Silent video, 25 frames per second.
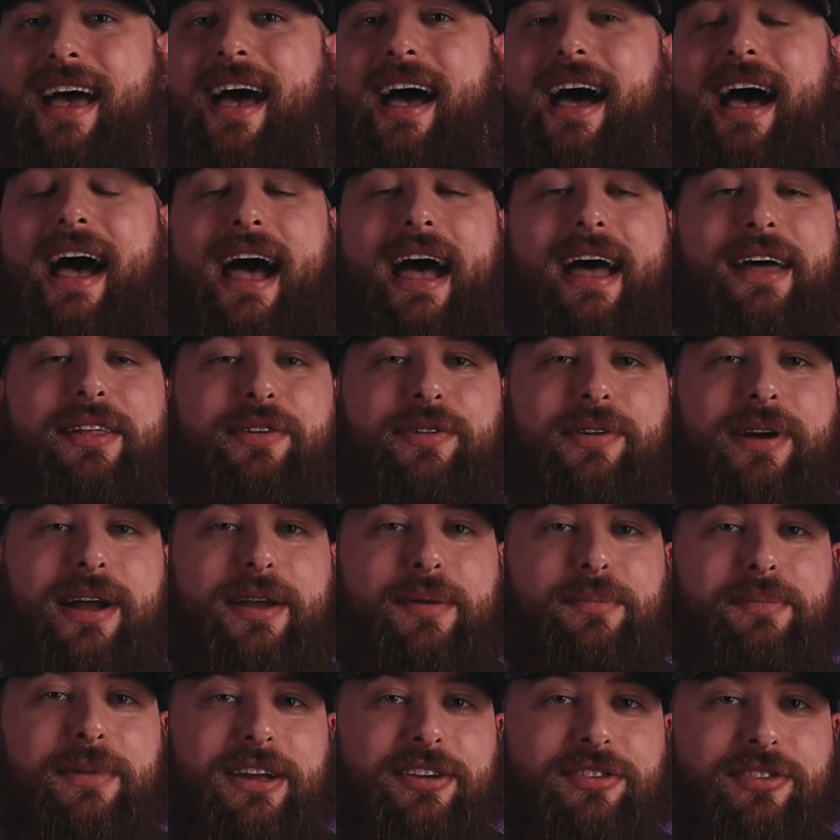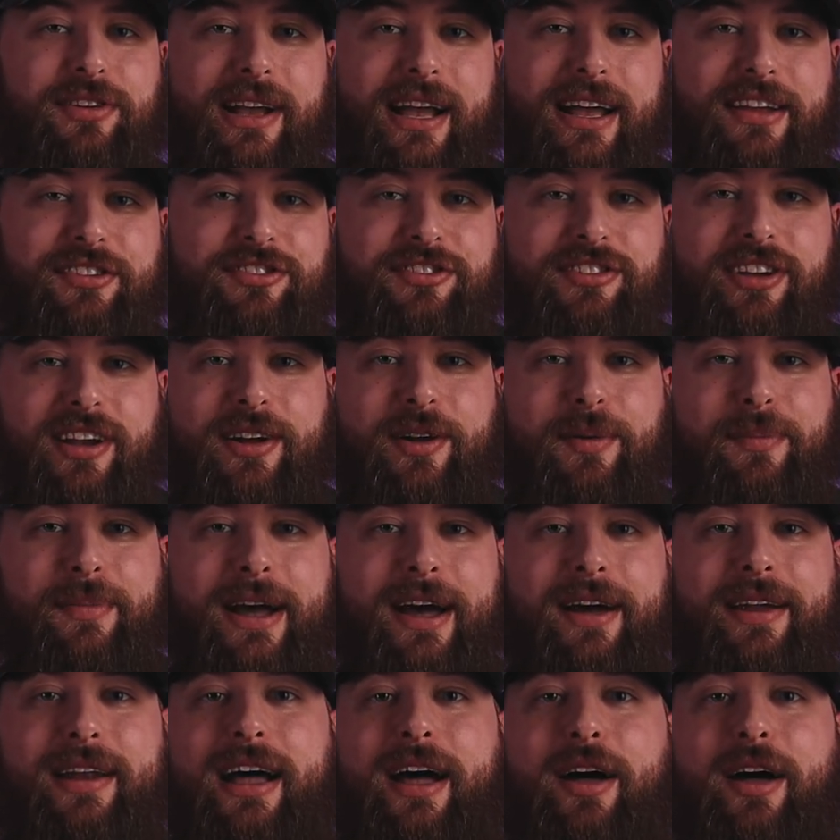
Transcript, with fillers: Highly recommend you guys check them out.